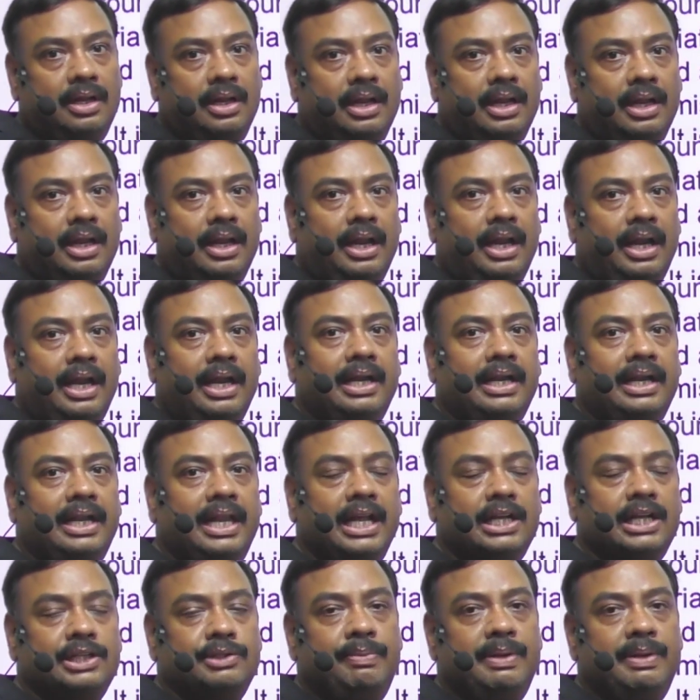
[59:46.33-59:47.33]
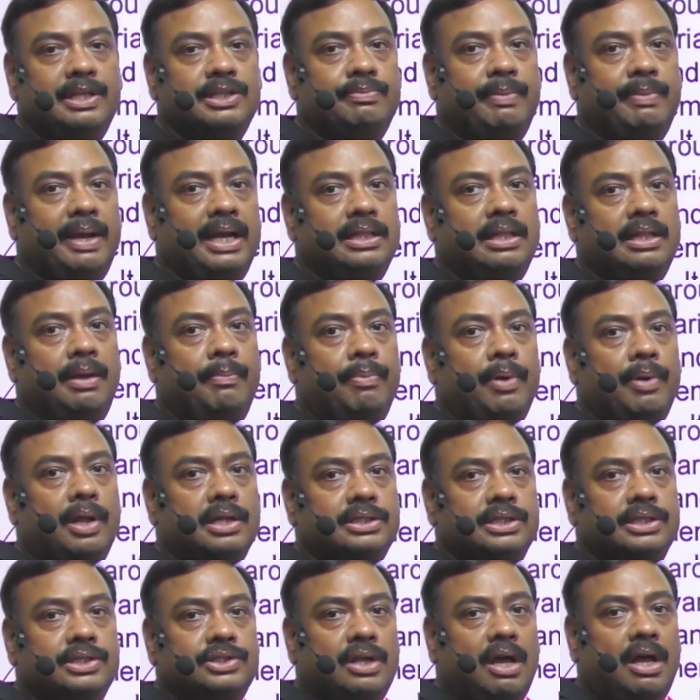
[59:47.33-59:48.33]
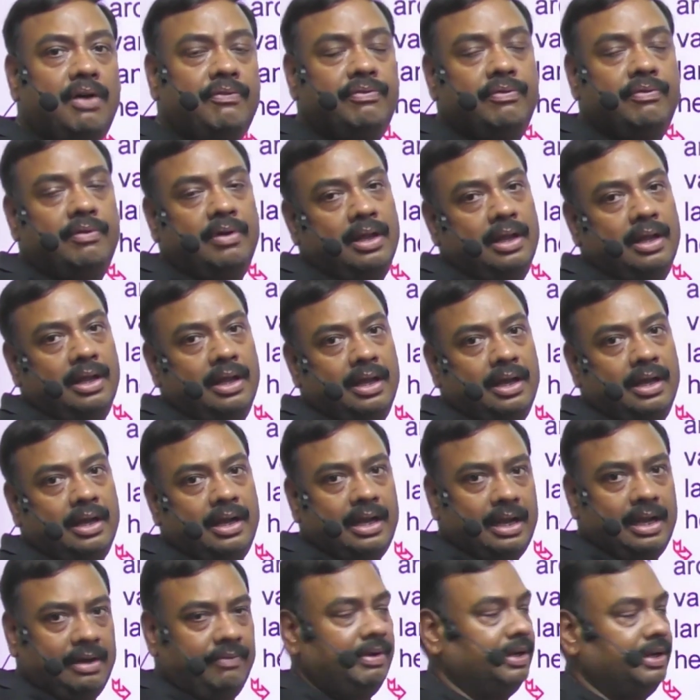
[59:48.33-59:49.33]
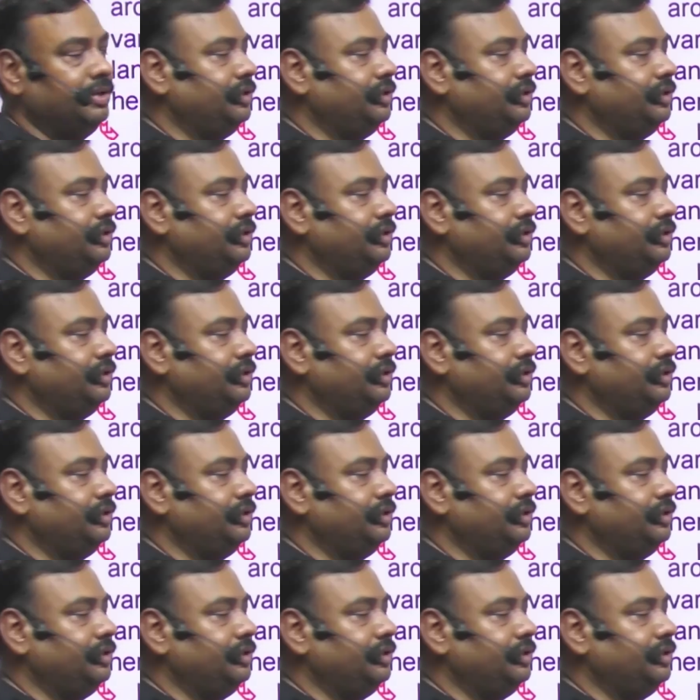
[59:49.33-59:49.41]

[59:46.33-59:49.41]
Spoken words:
It takes place by the process of convection.